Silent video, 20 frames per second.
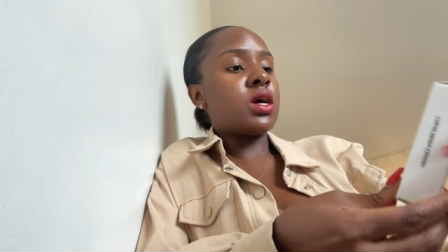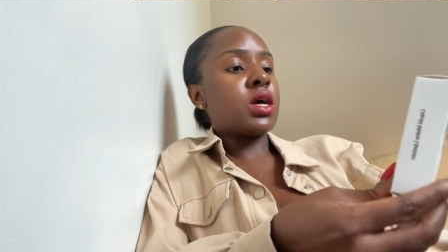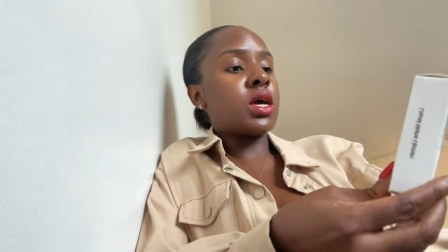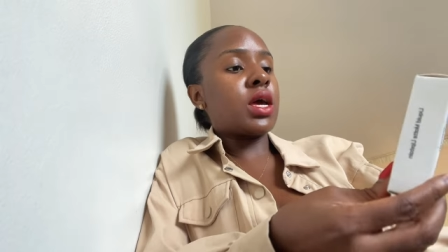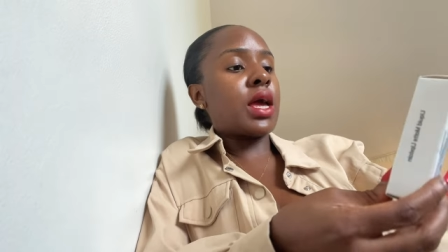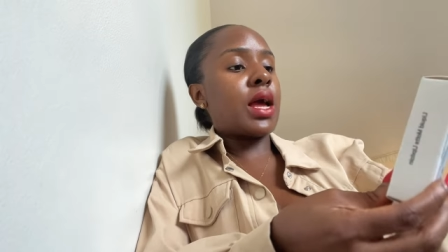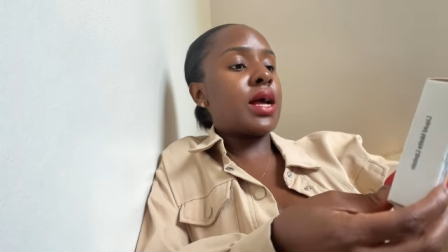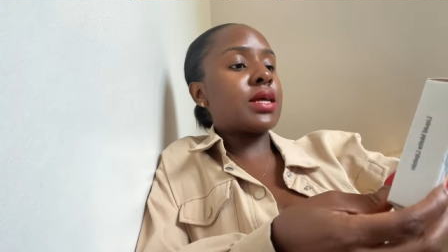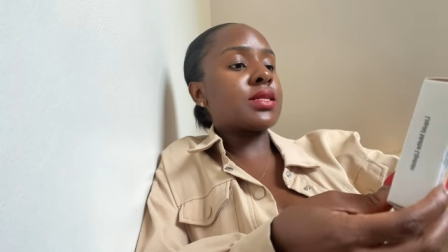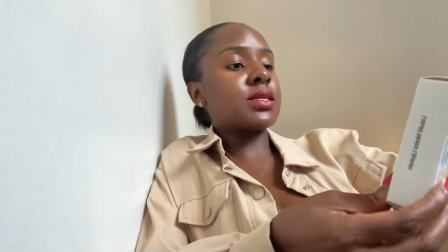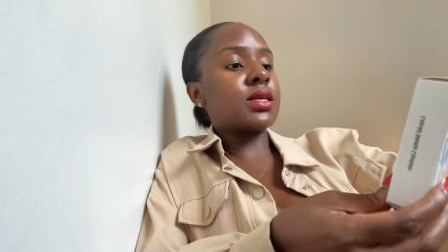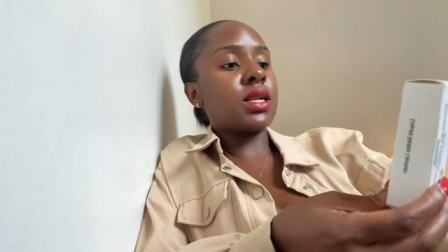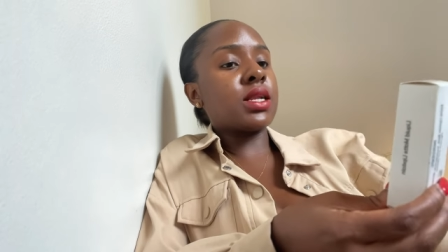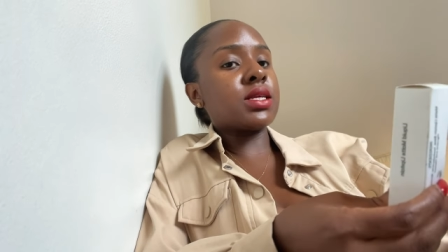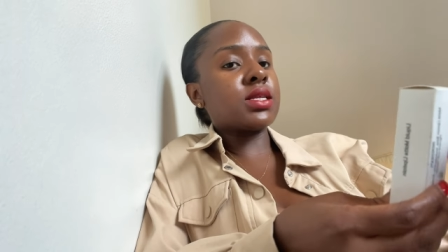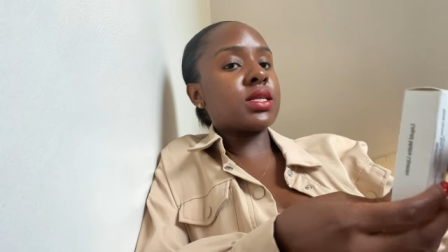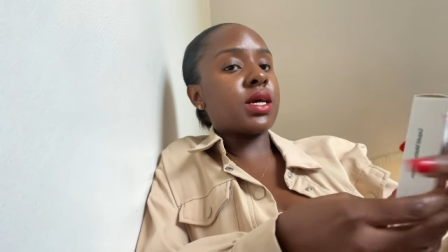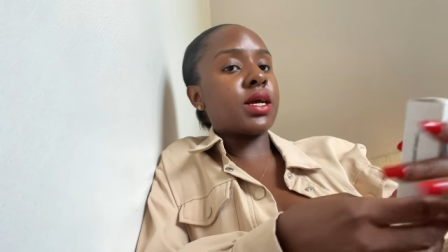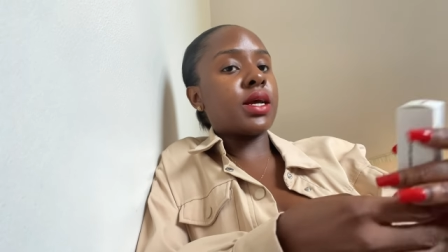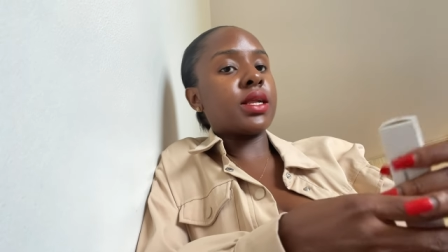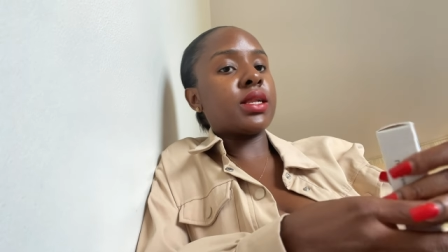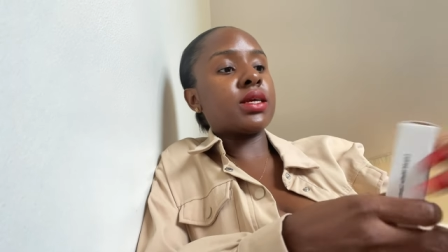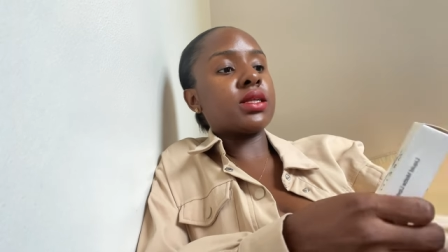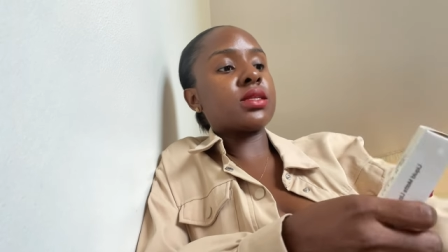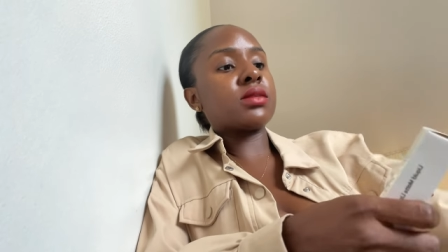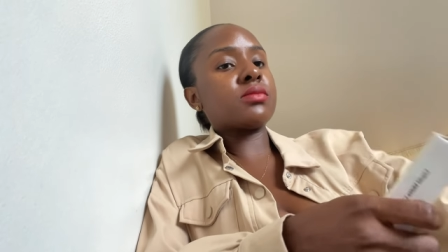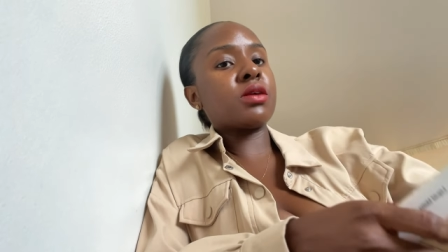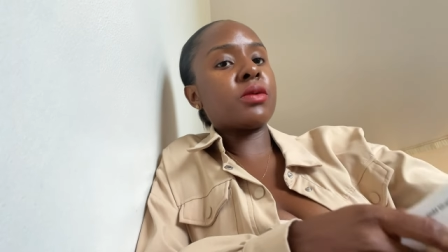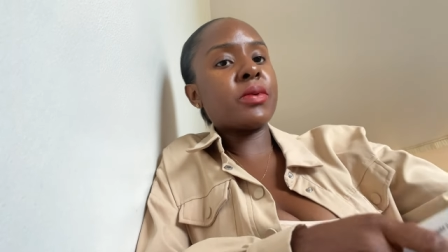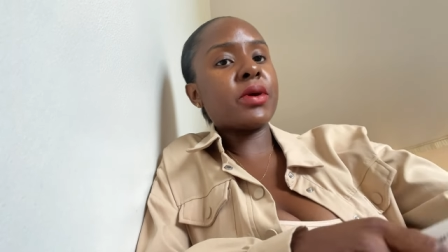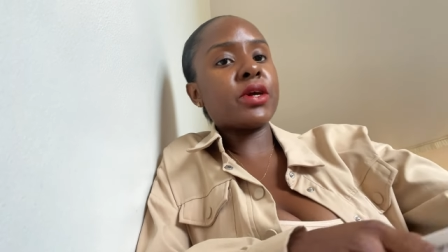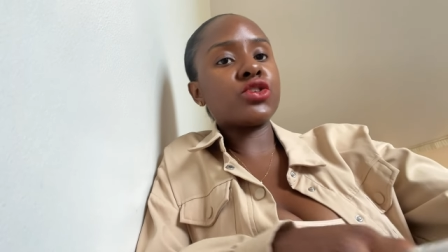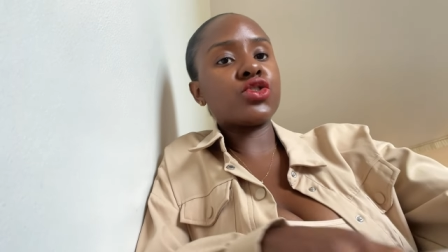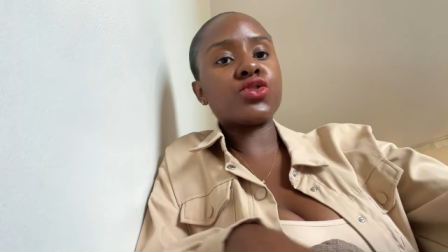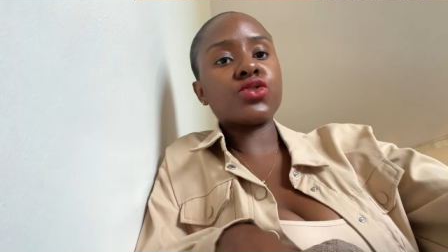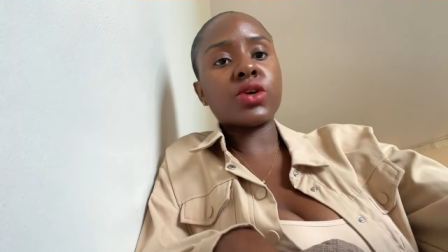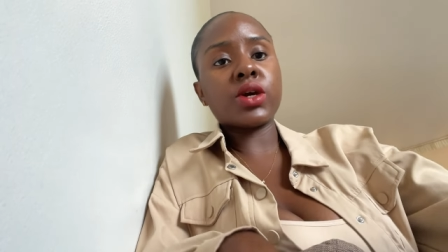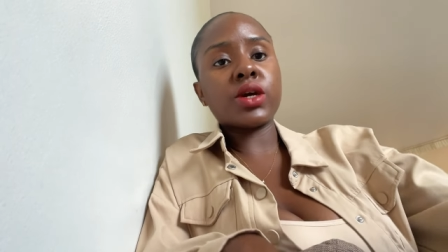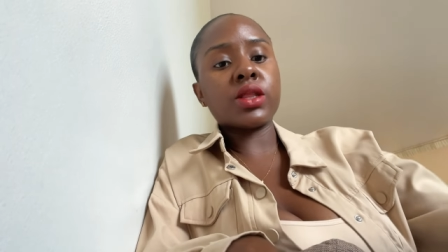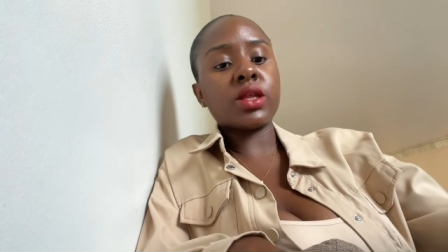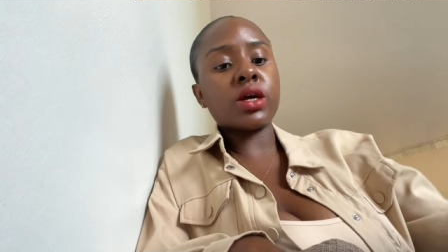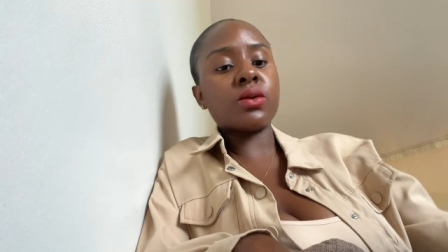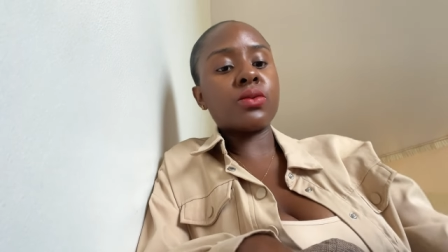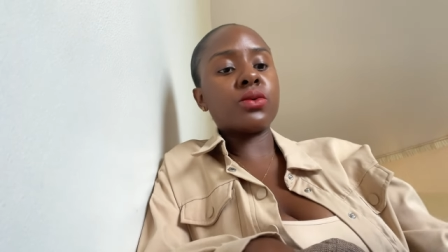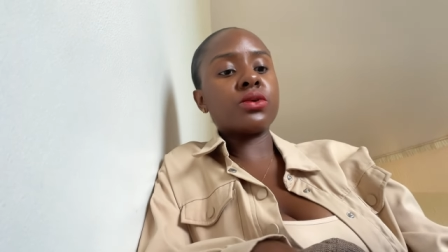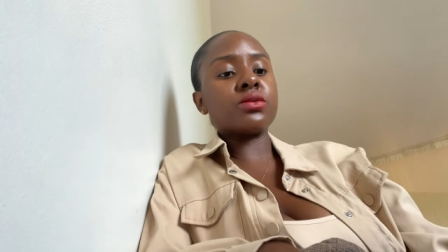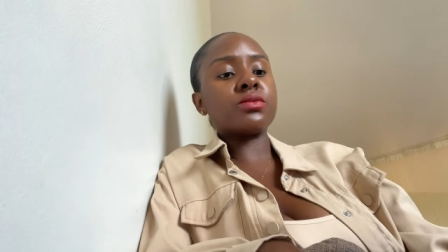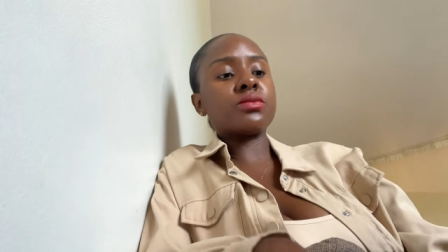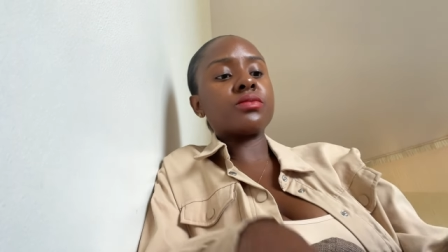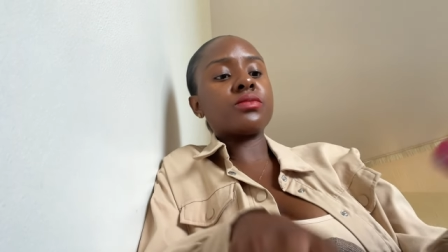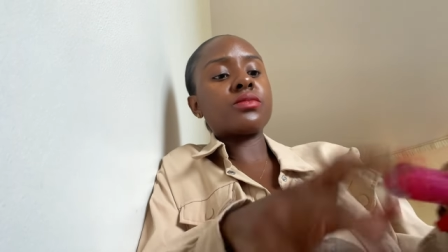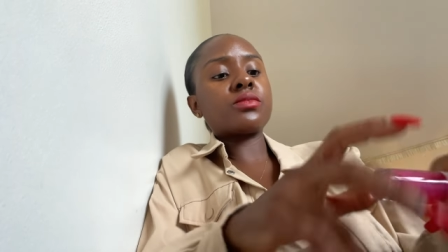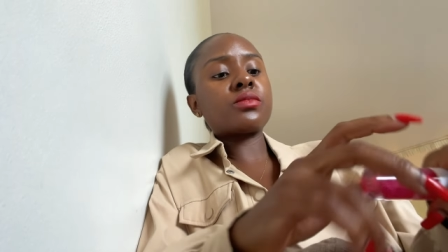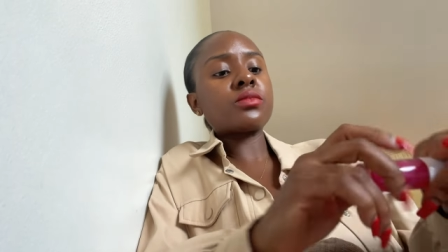It has glitter in it. Maybe I should try that one.